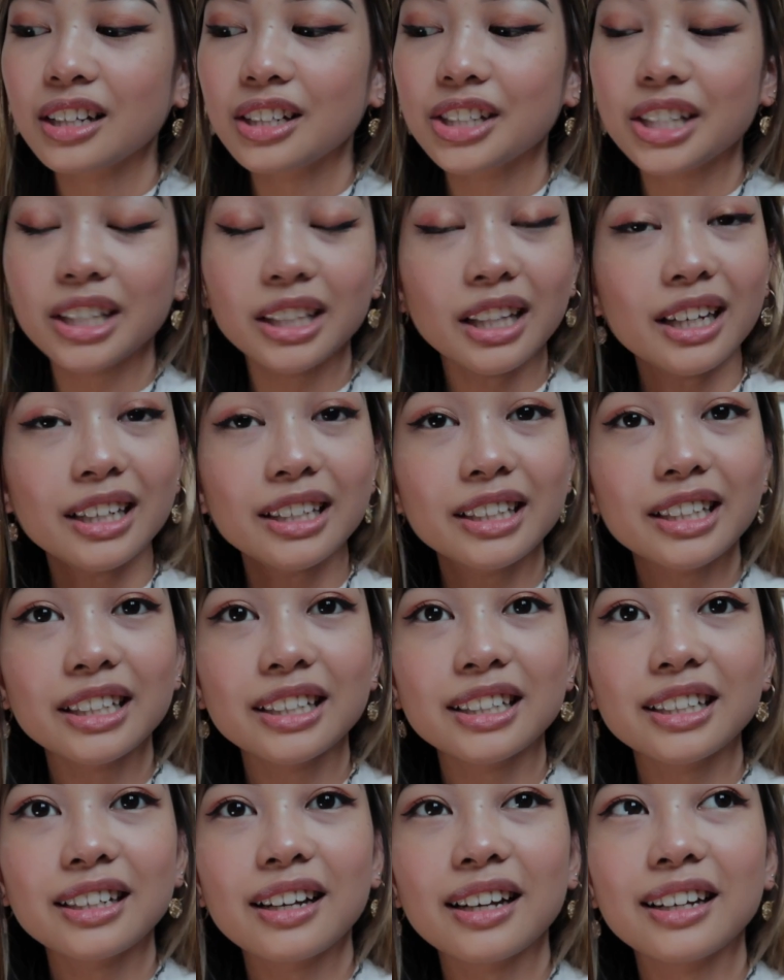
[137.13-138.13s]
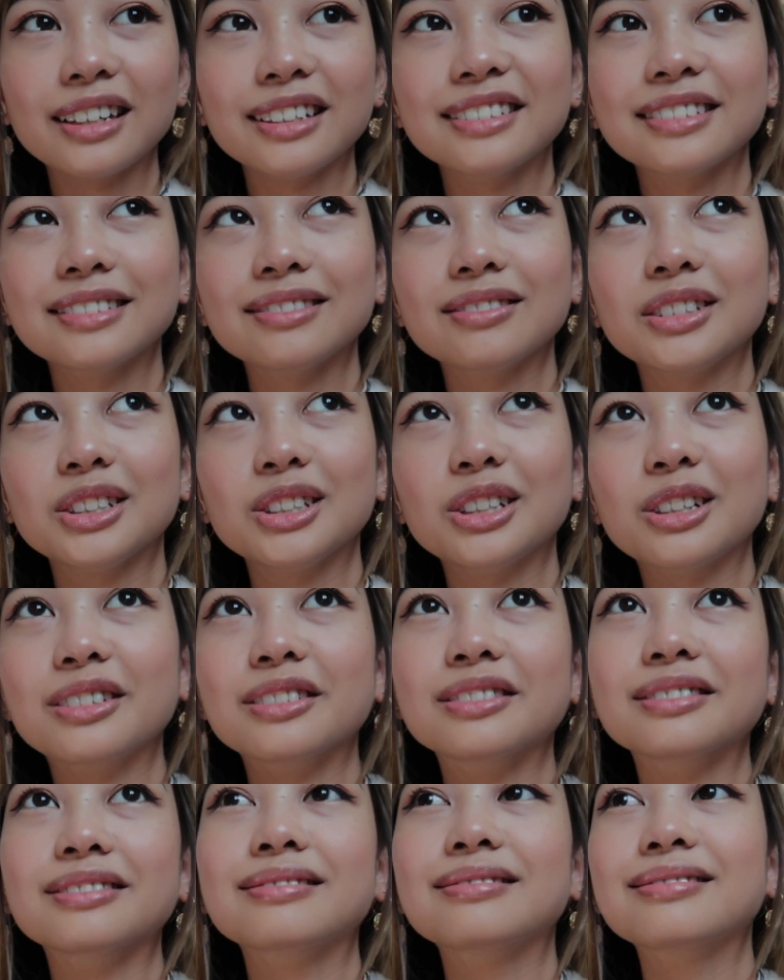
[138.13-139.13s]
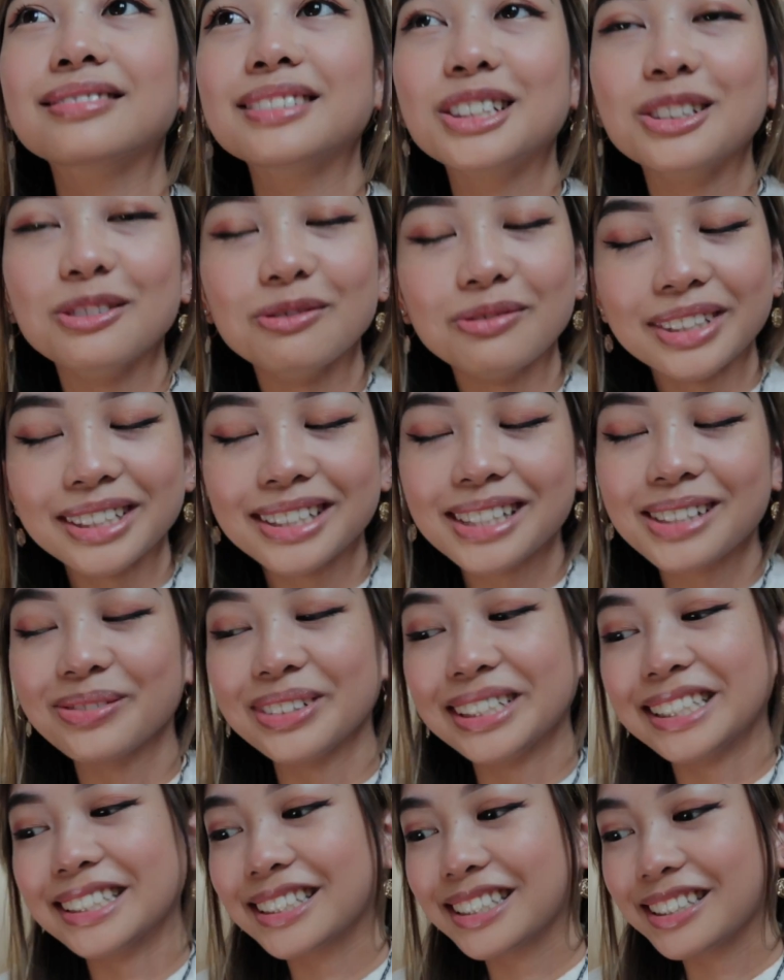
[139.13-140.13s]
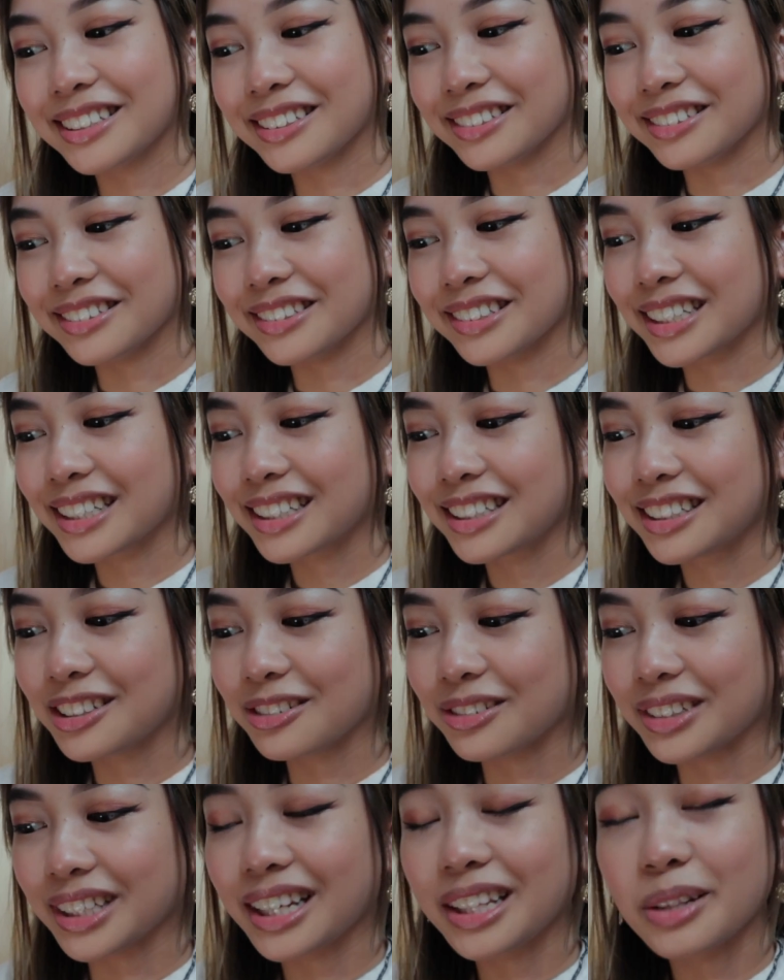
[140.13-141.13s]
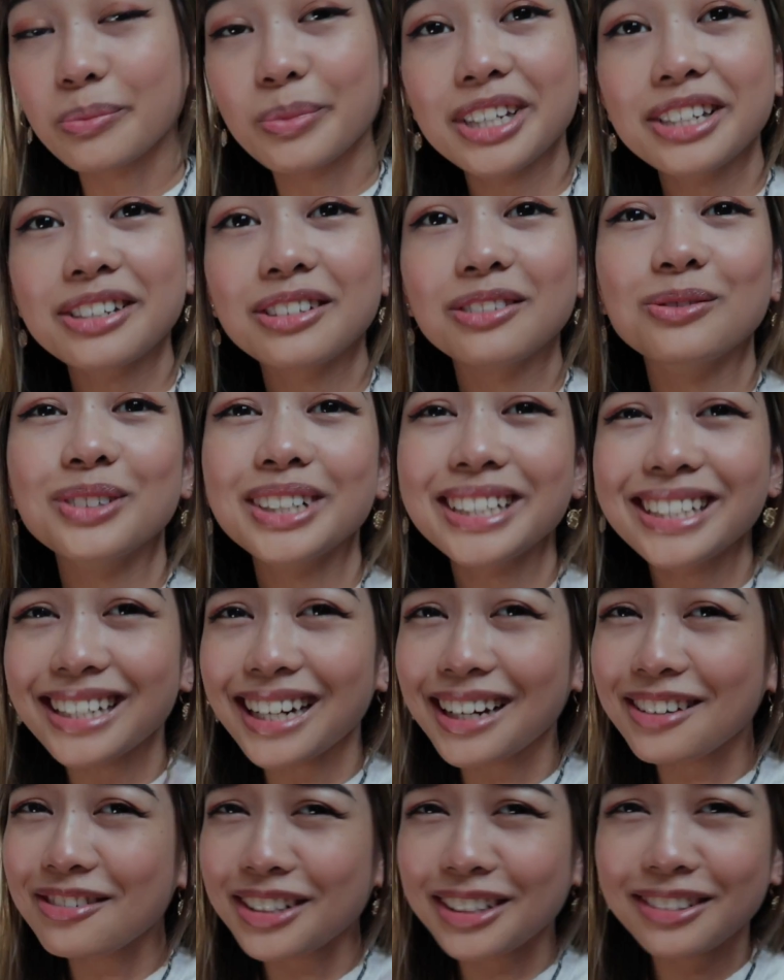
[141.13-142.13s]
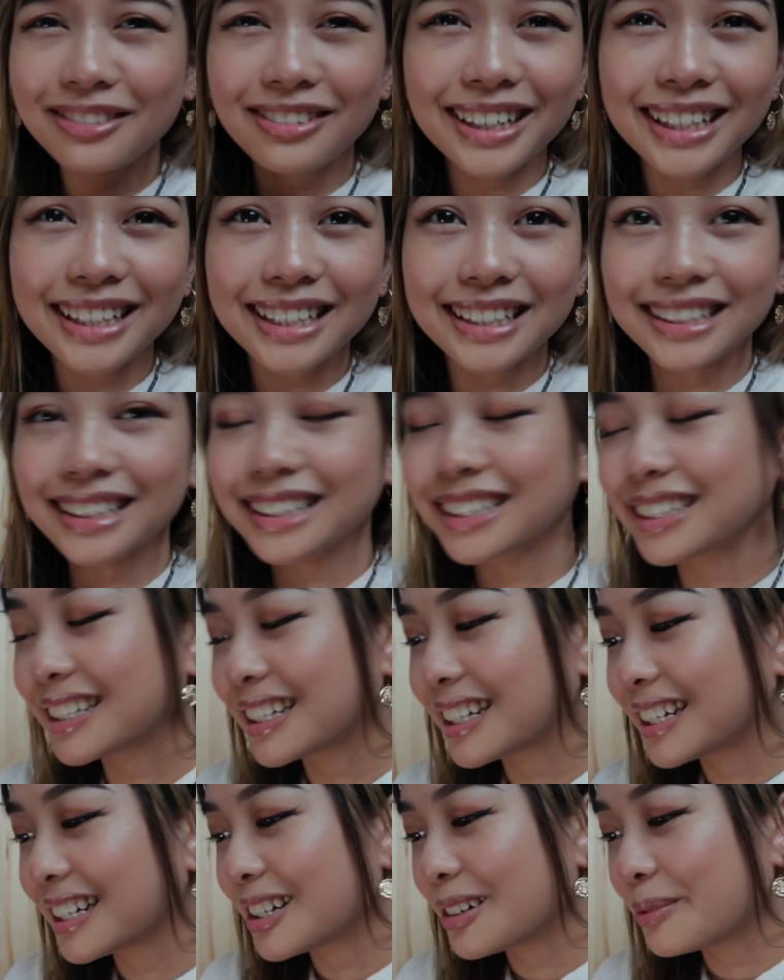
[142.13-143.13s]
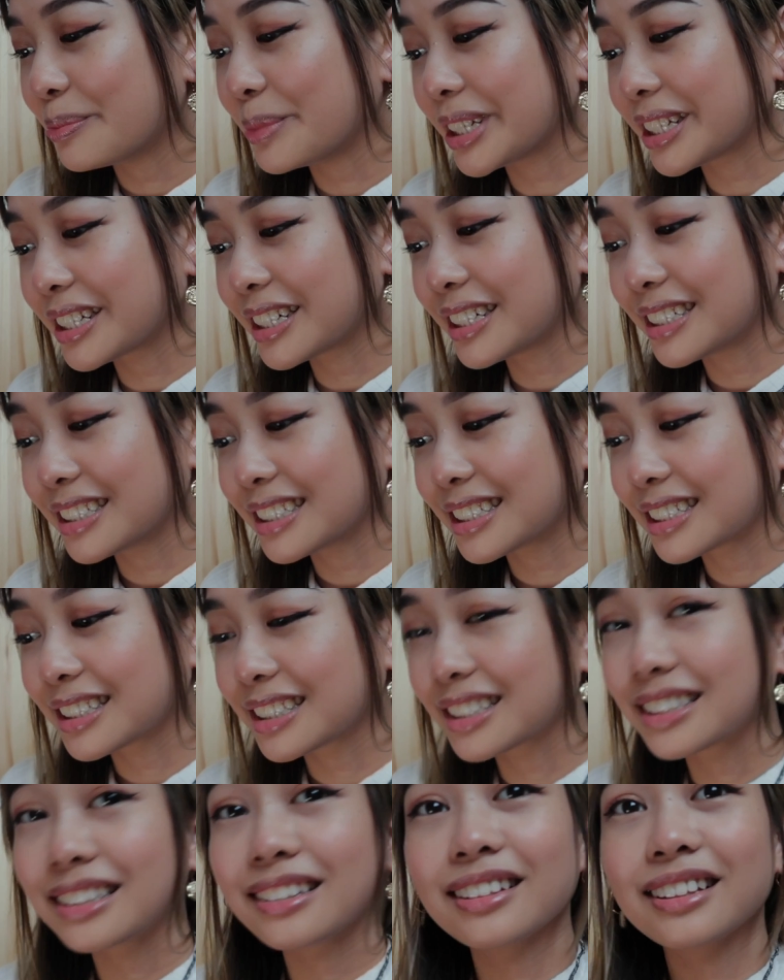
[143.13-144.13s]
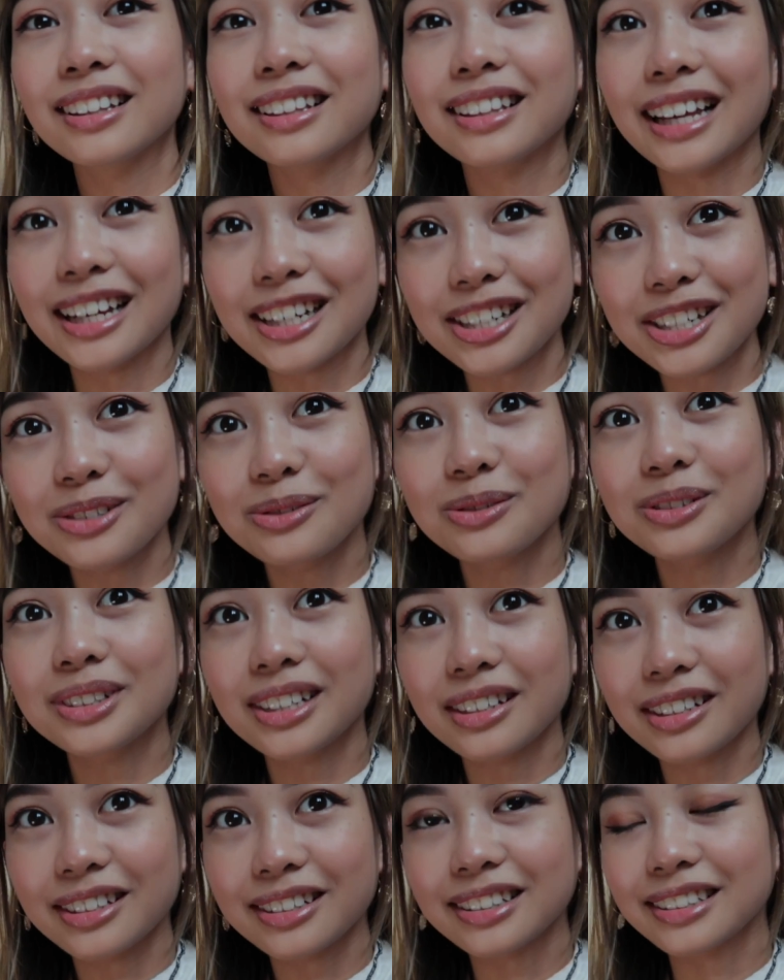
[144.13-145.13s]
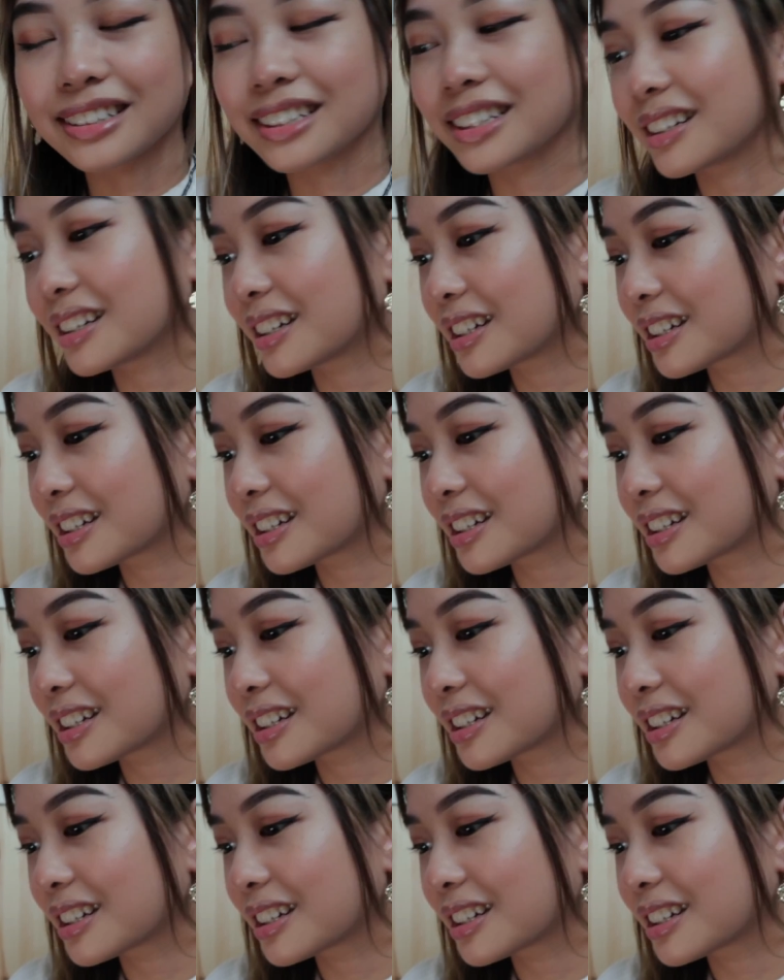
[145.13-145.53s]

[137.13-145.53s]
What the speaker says: She liked it and, you know, convinced me to do an animation, which I regretted because that shit was hard.